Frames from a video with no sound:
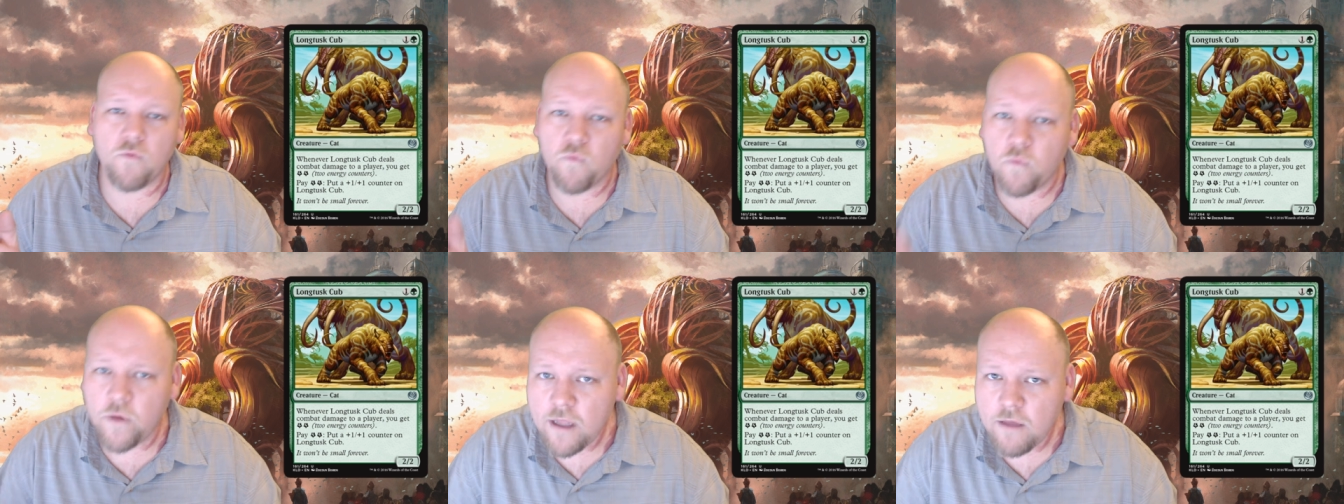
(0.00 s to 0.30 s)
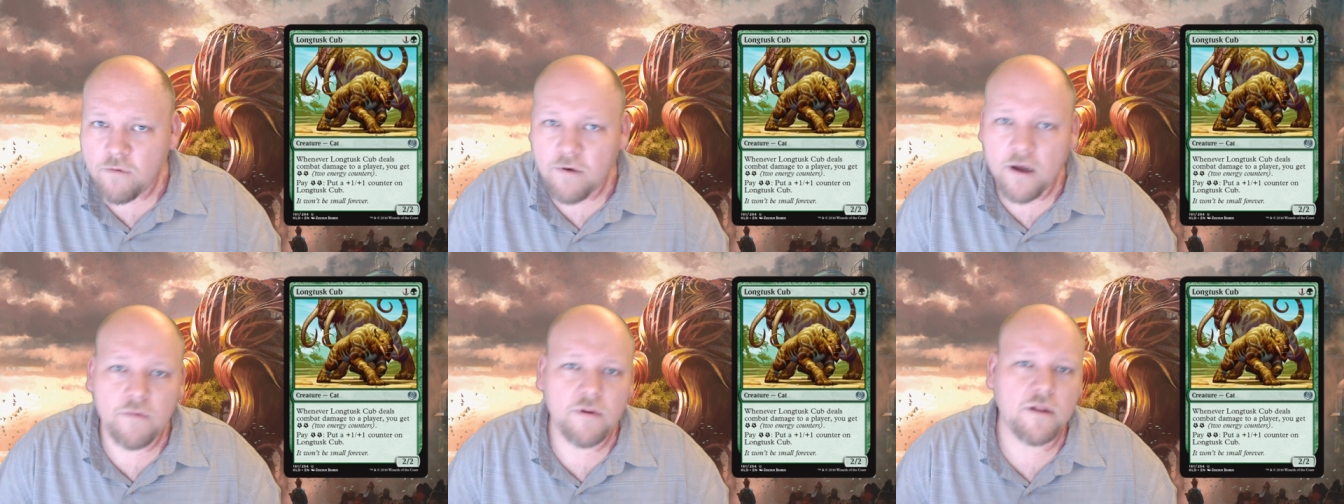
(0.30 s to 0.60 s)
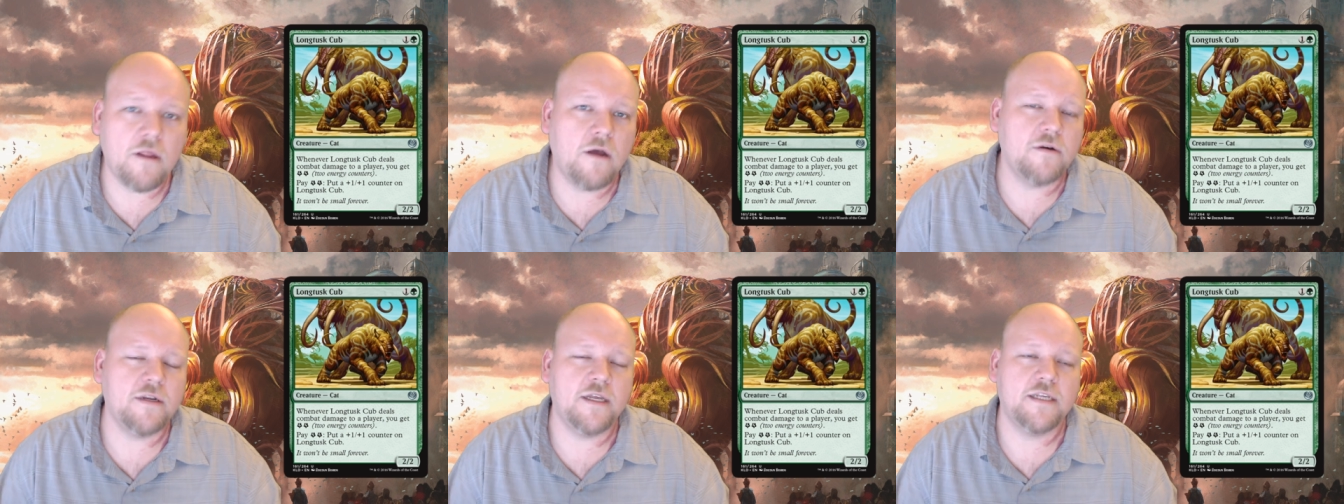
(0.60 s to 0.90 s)
really well with
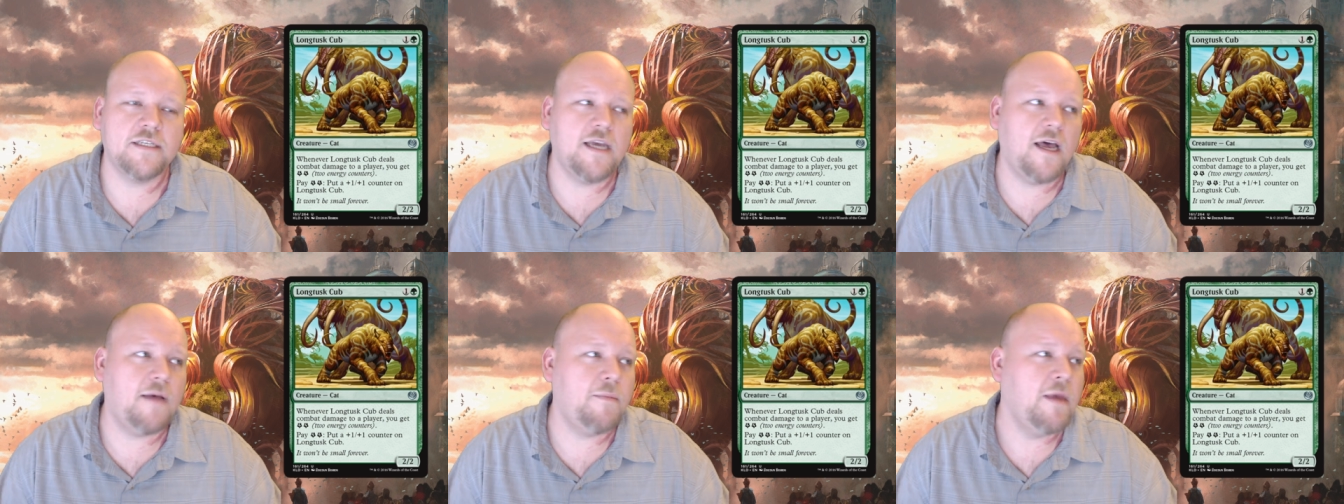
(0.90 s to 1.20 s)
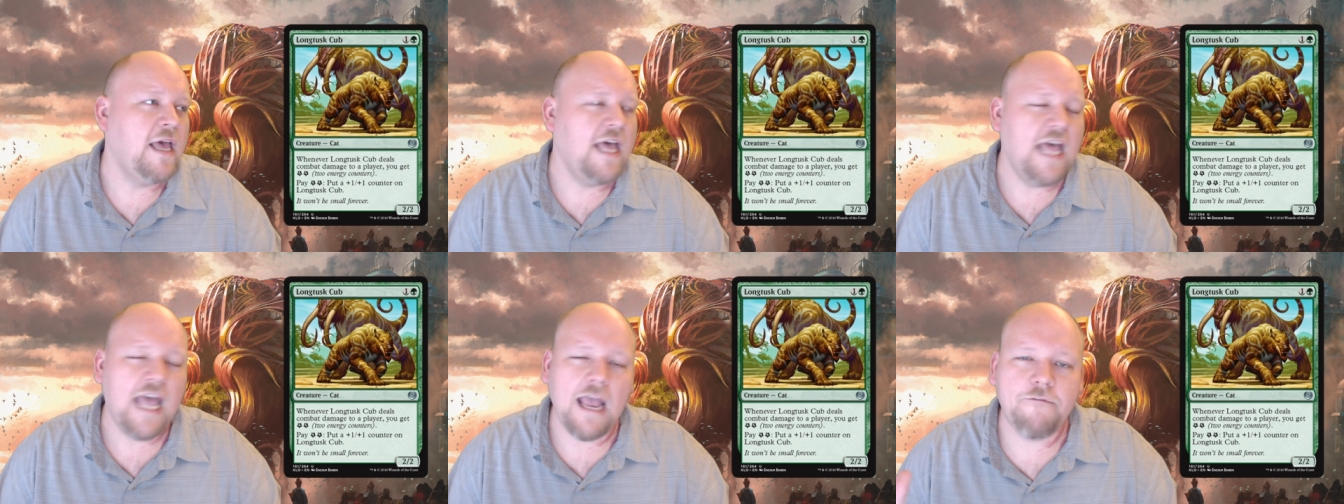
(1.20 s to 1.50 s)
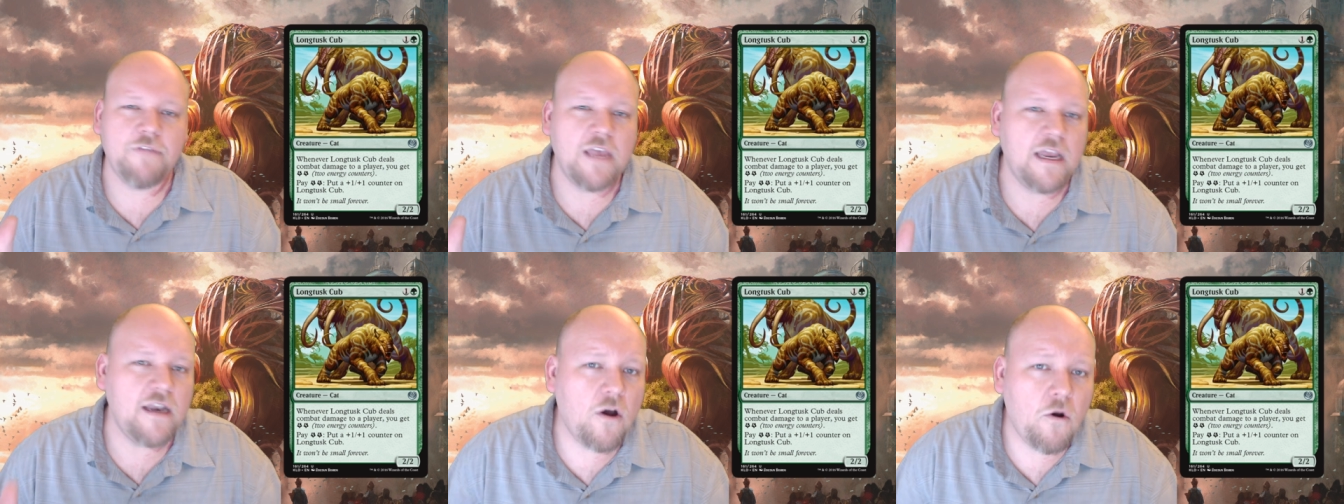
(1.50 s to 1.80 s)
Long Tusk Cub.
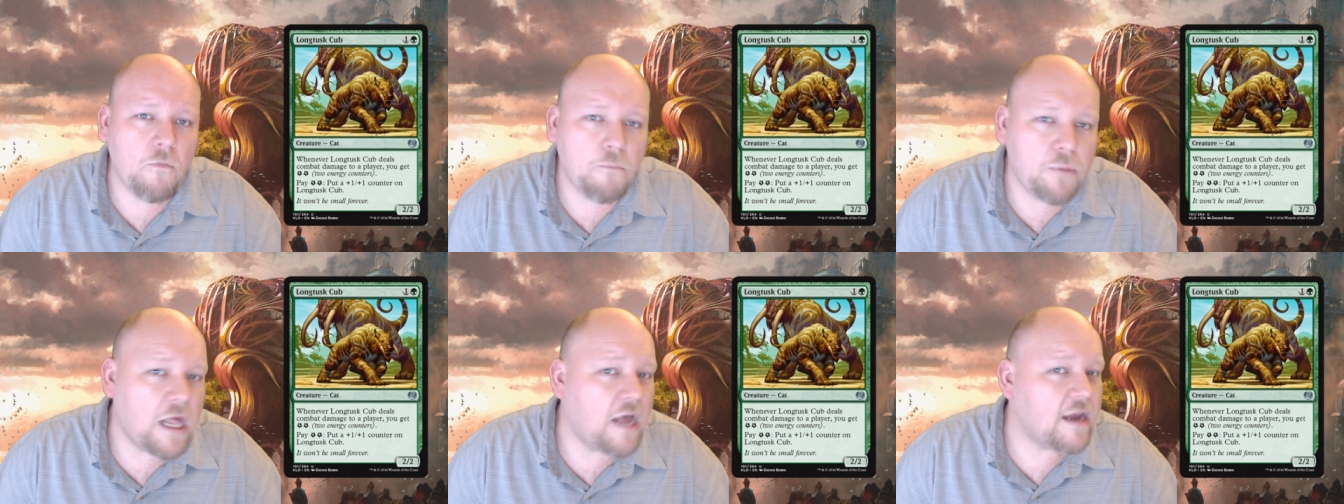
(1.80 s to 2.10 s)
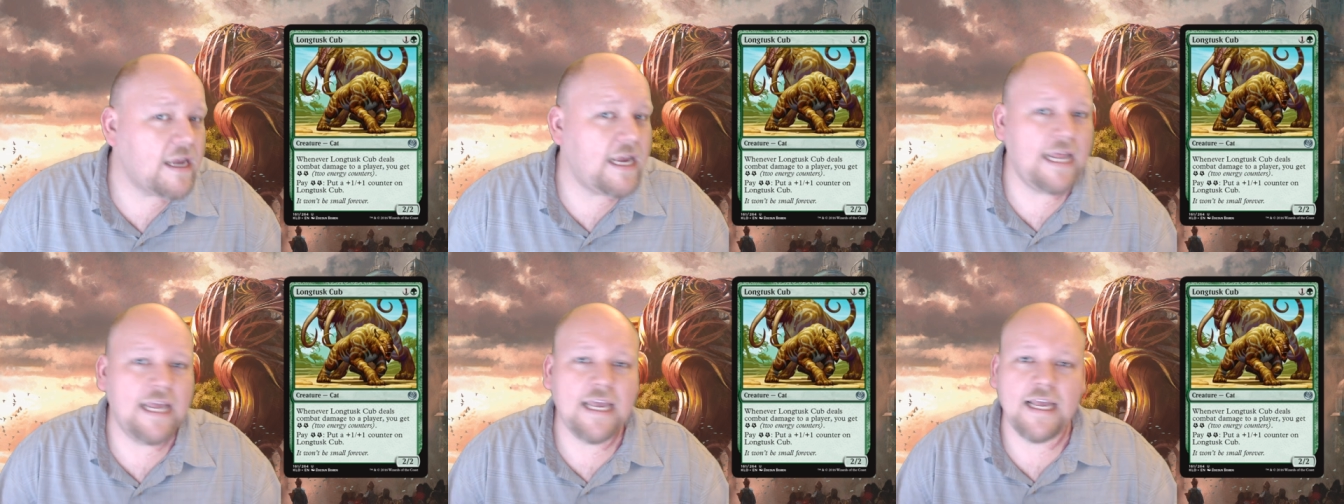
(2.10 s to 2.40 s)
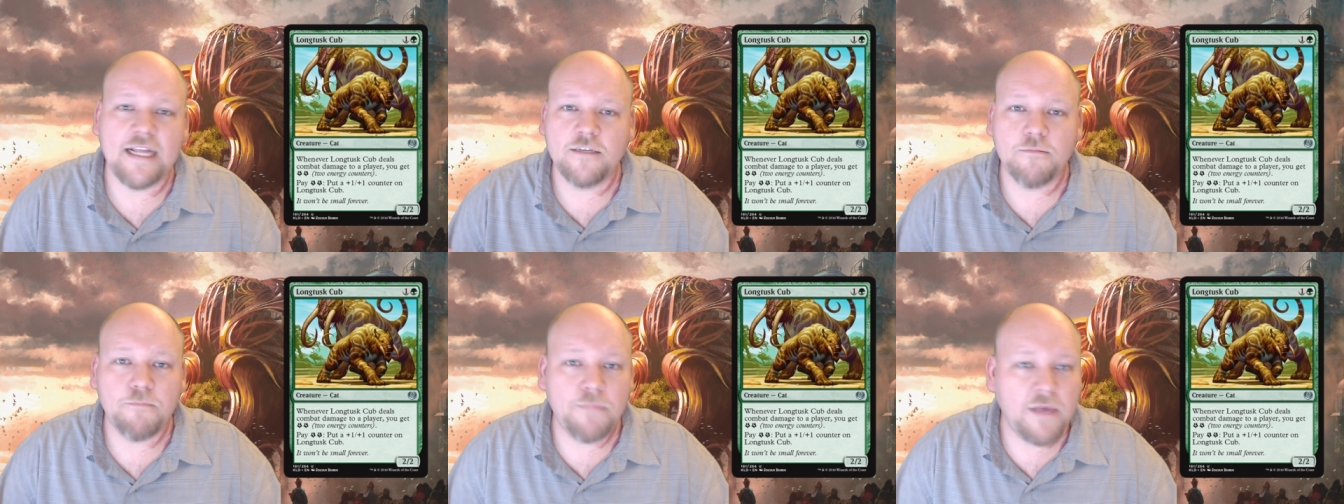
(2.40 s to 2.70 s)
If they don't block it, it
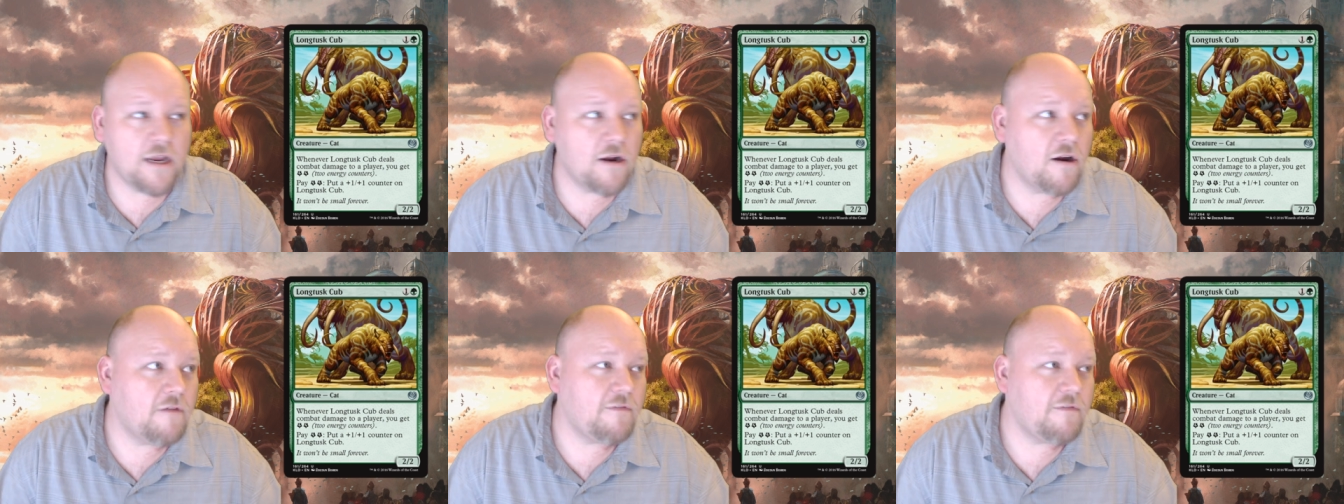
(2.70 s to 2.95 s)
gets bigger.